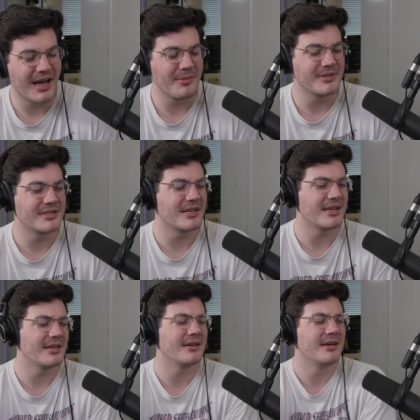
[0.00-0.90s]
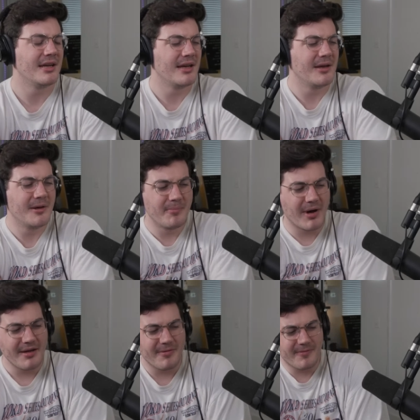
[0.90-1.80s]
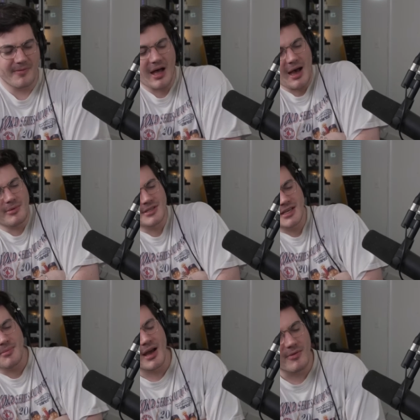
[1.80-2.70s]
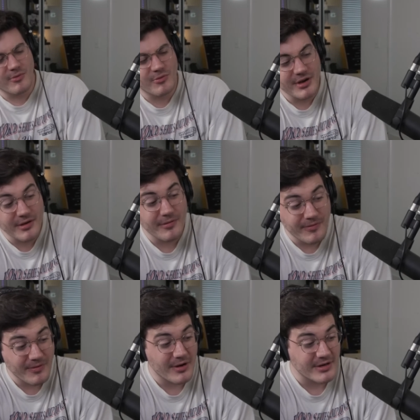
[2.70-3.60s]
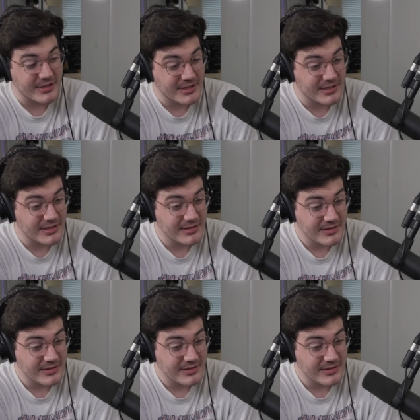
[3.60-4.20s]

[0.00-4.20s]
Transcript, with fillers: I would say my I would say my real first